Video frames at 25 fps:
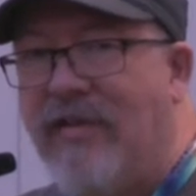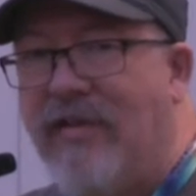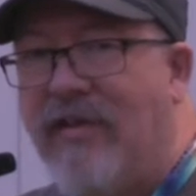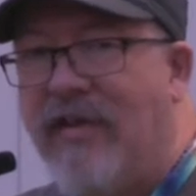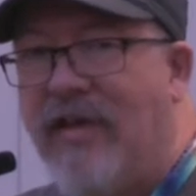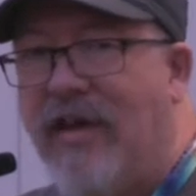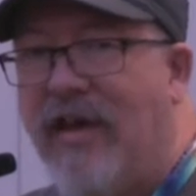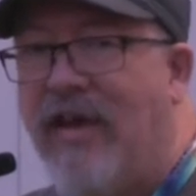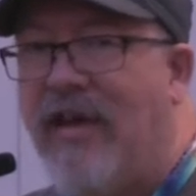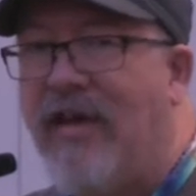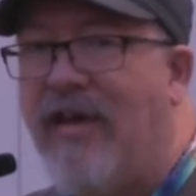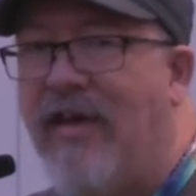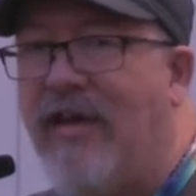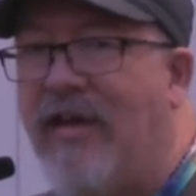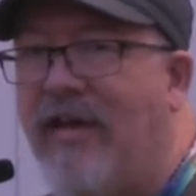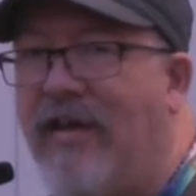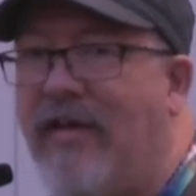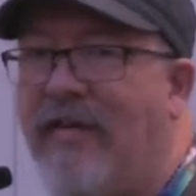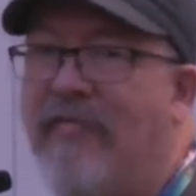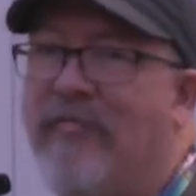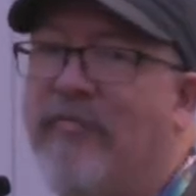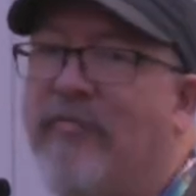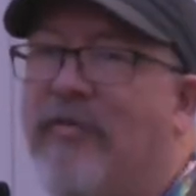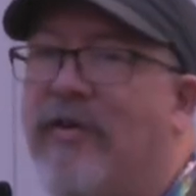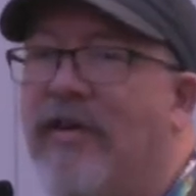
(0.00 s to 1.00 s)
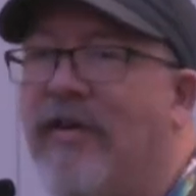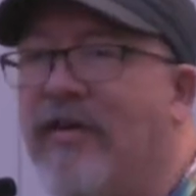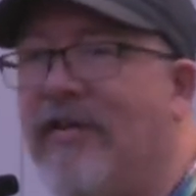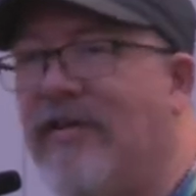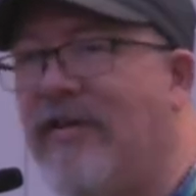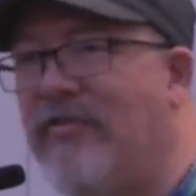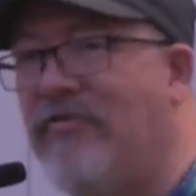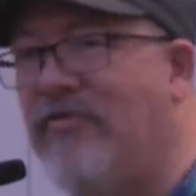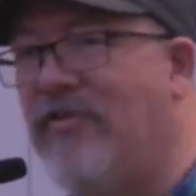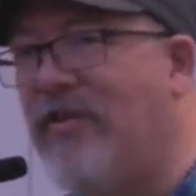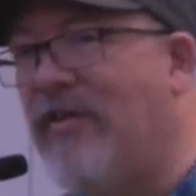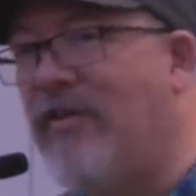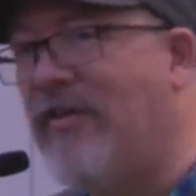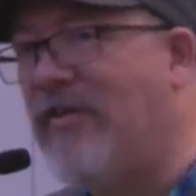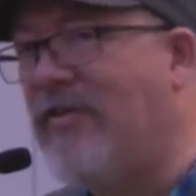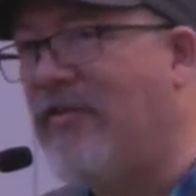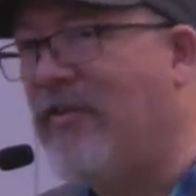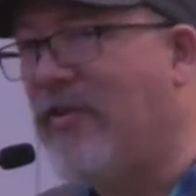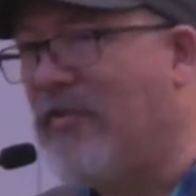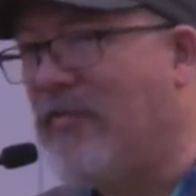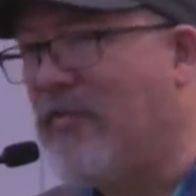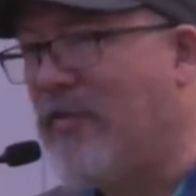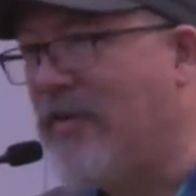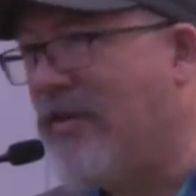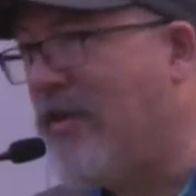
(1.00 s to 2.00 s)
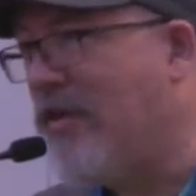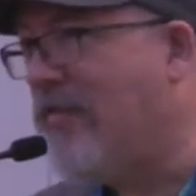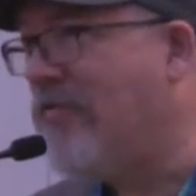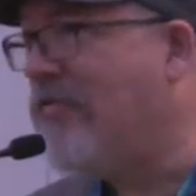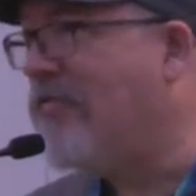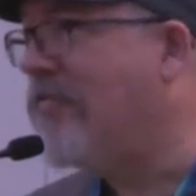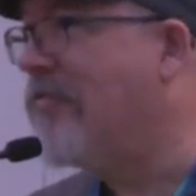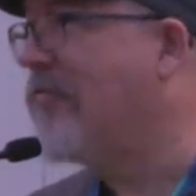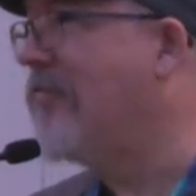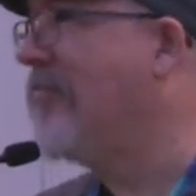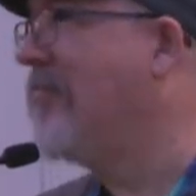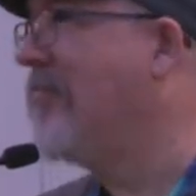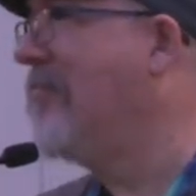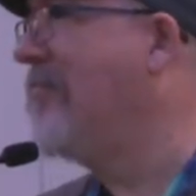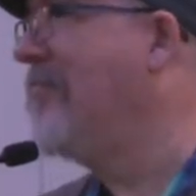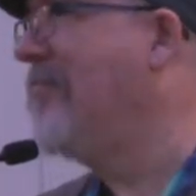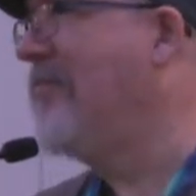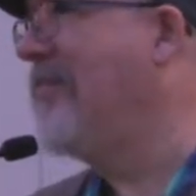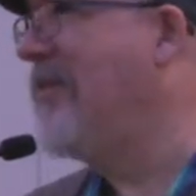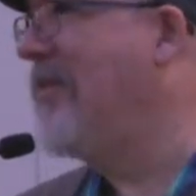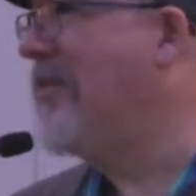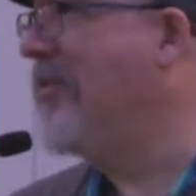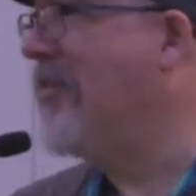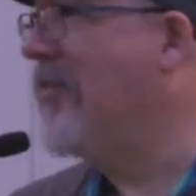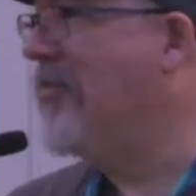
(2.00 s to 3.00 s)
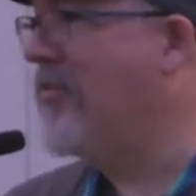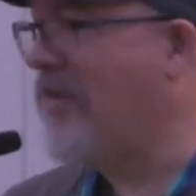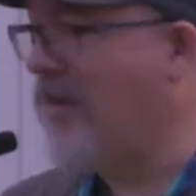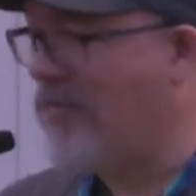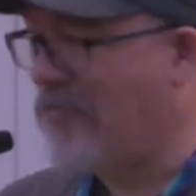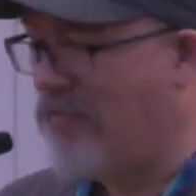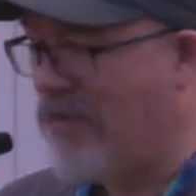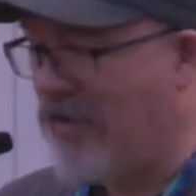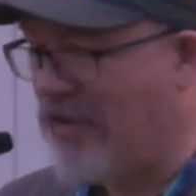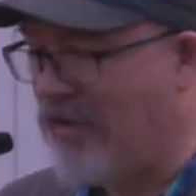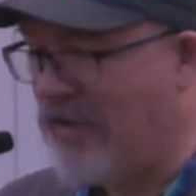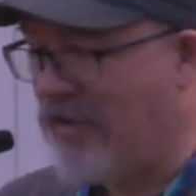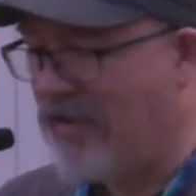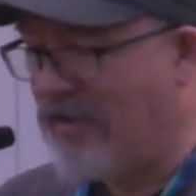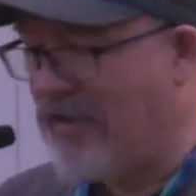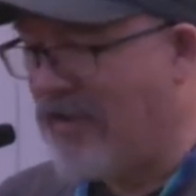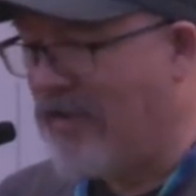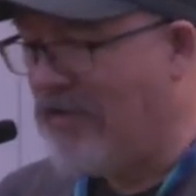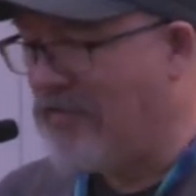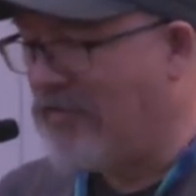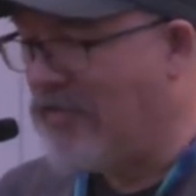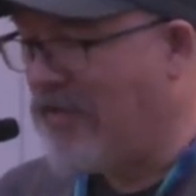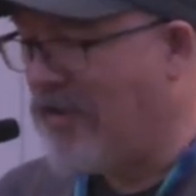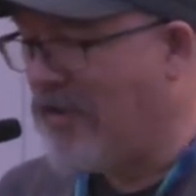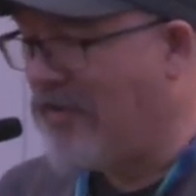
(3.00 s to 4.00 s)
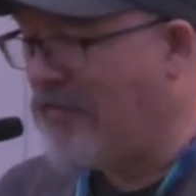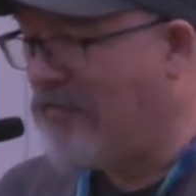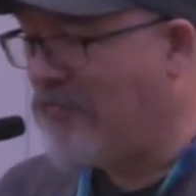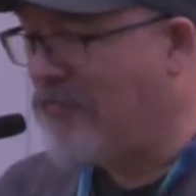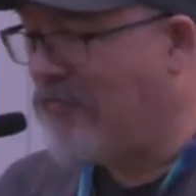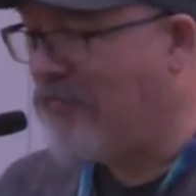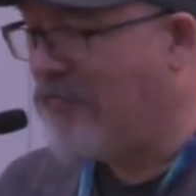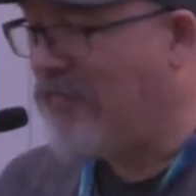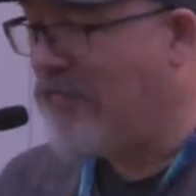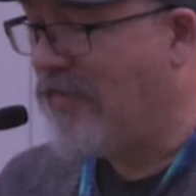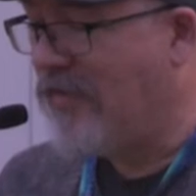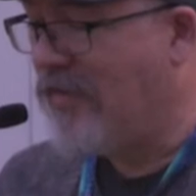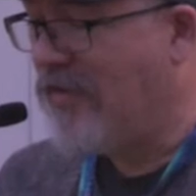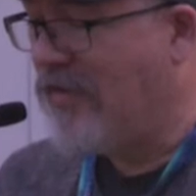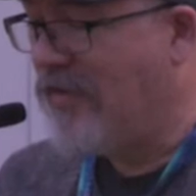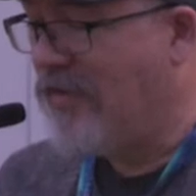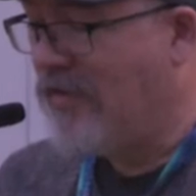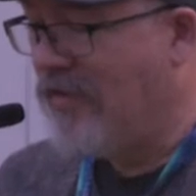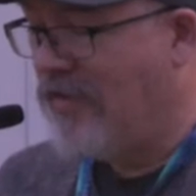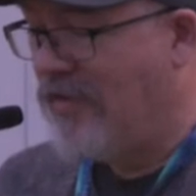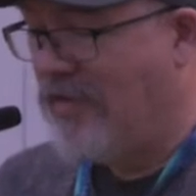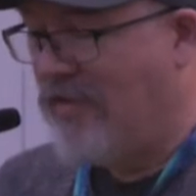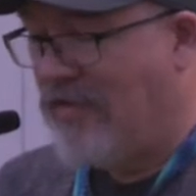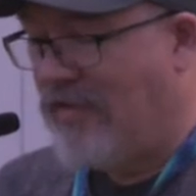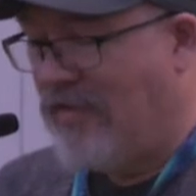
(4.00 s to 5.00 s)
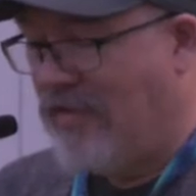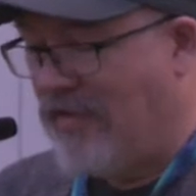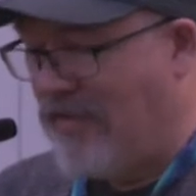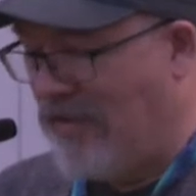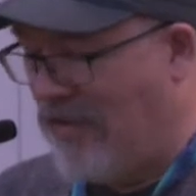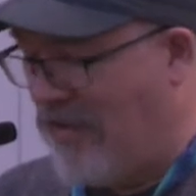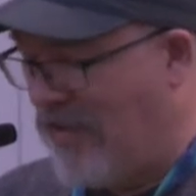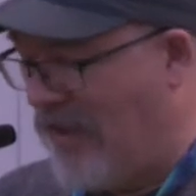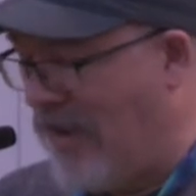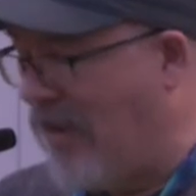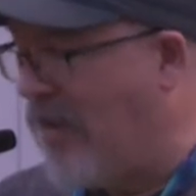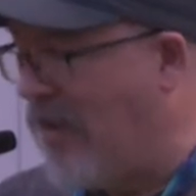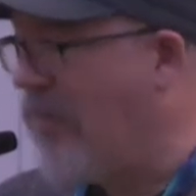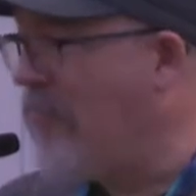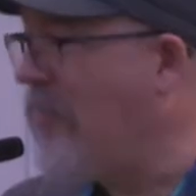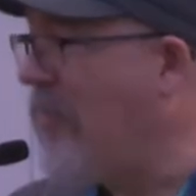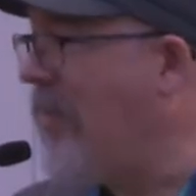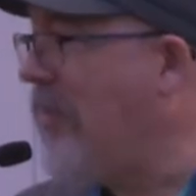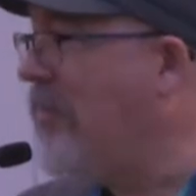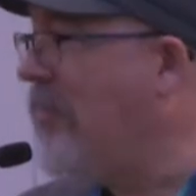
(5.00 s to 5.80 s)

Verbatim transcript: hey, we're not going to let you in, you're on Windows, you know, that, that kind of thing. Uh, I don't mean to